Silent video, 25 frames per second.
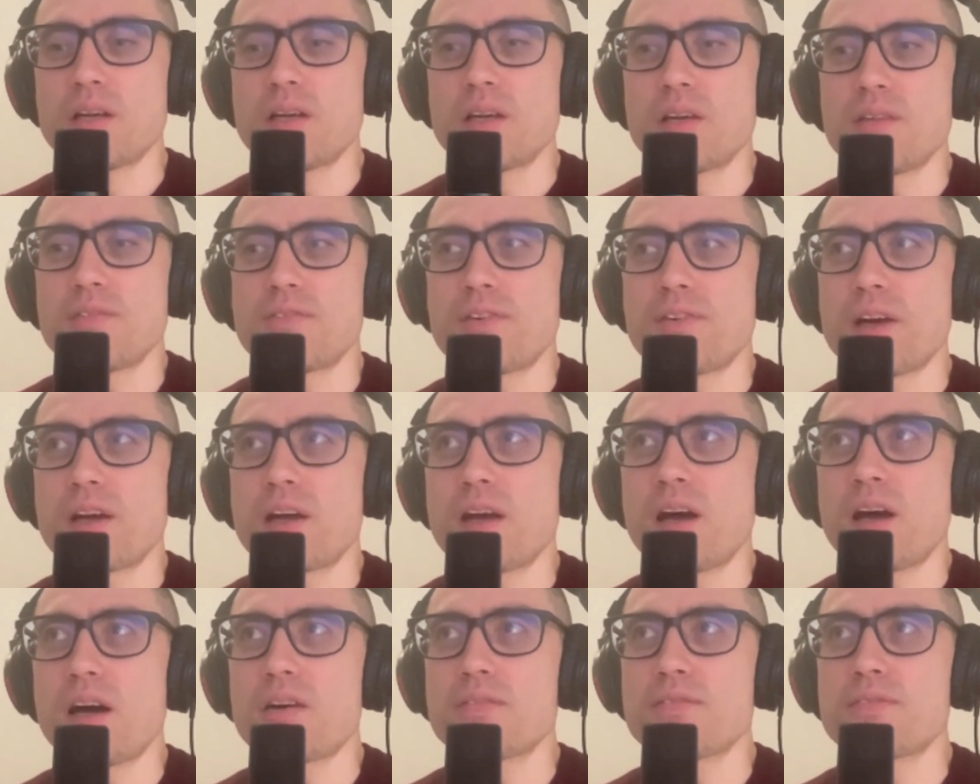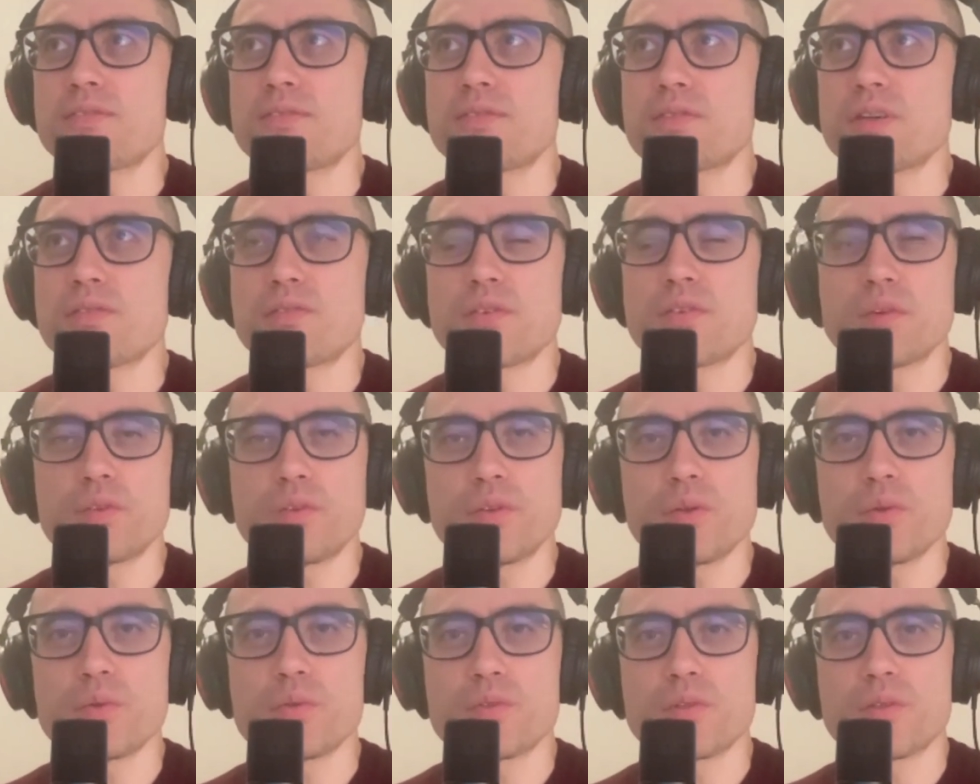if I have several
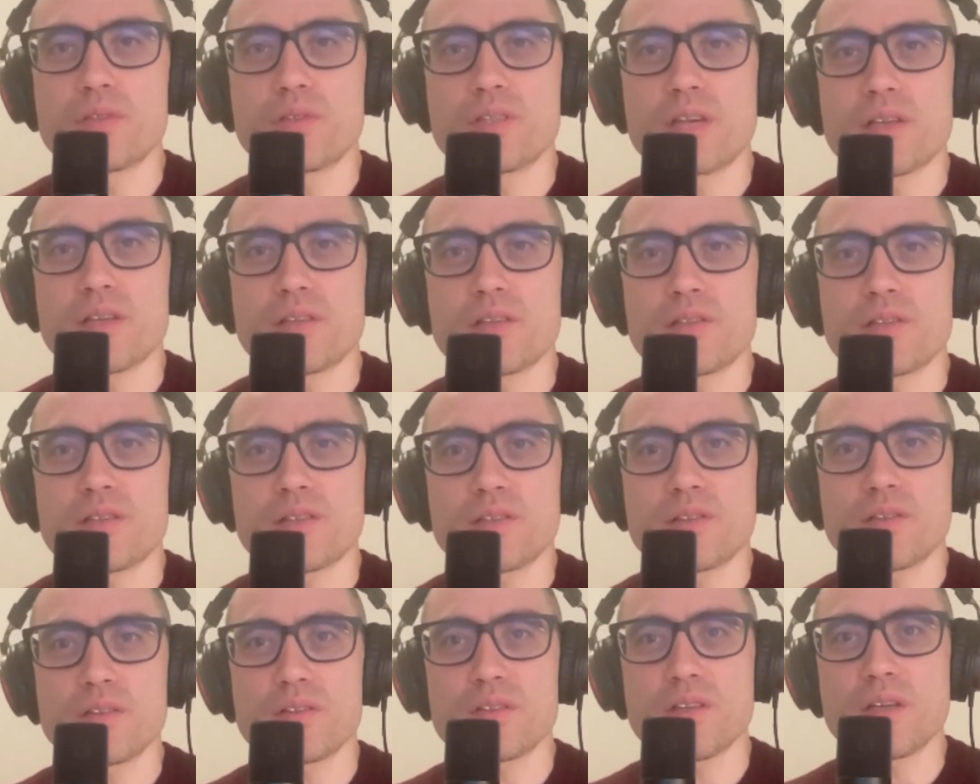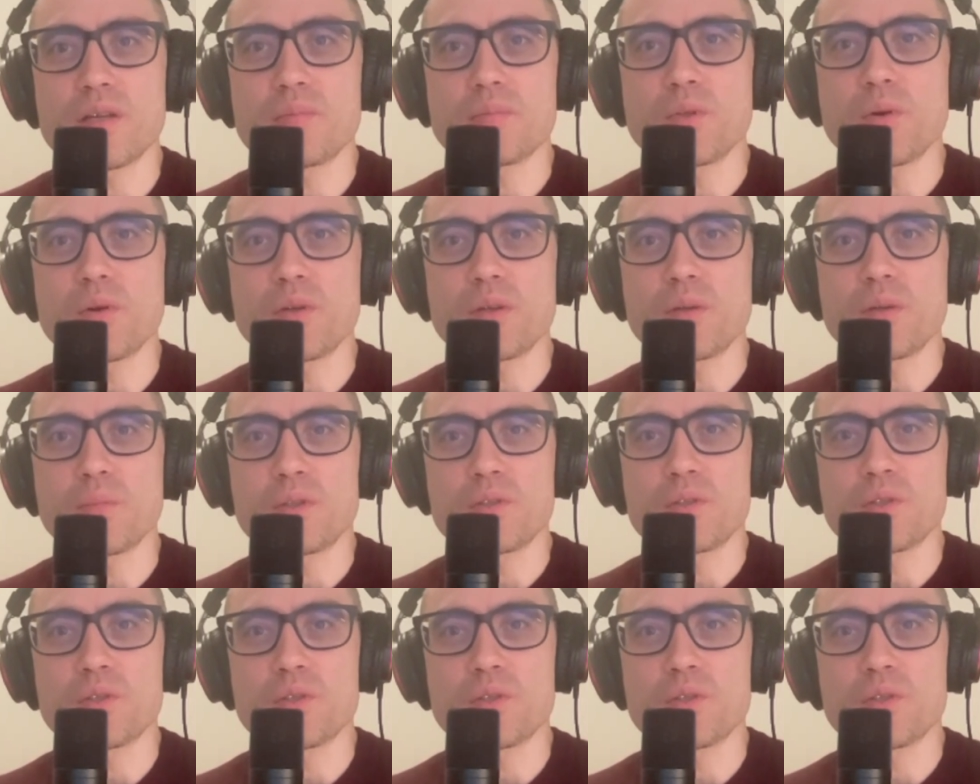users accessing the same document,